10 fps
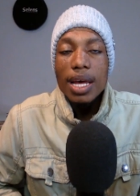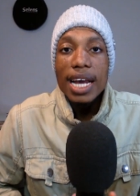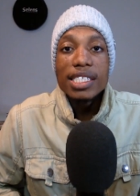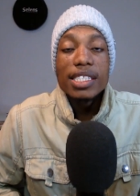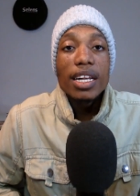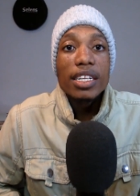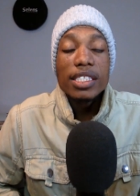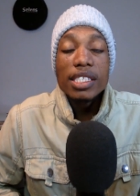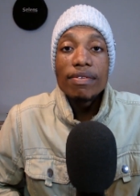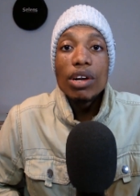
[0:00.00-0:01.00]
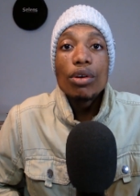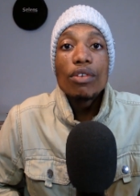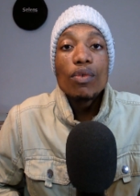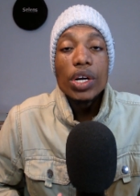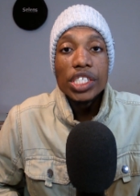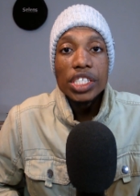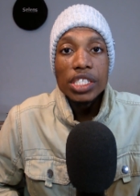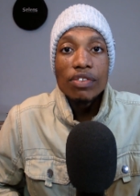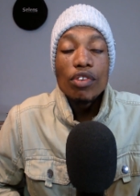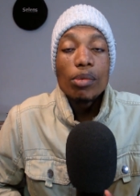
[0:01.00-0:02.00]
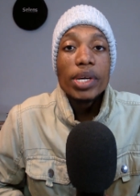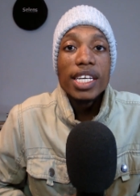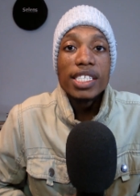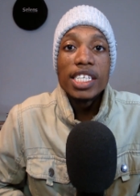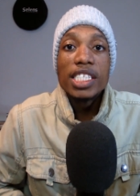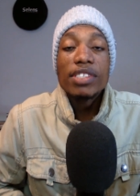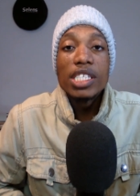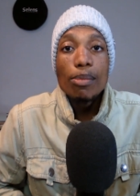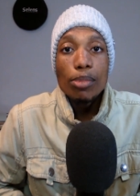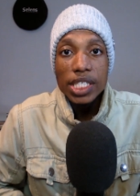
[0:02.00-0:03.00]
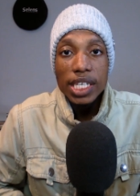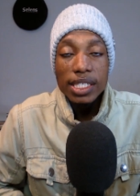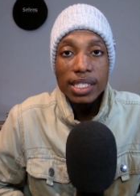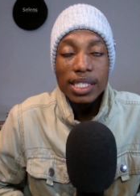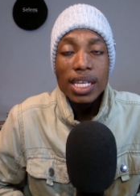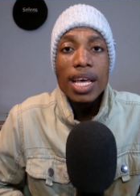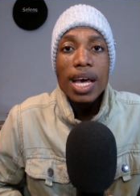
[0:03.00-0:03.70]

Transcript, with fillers: I still receive a lot of questions from Kaizer Chiefs supporters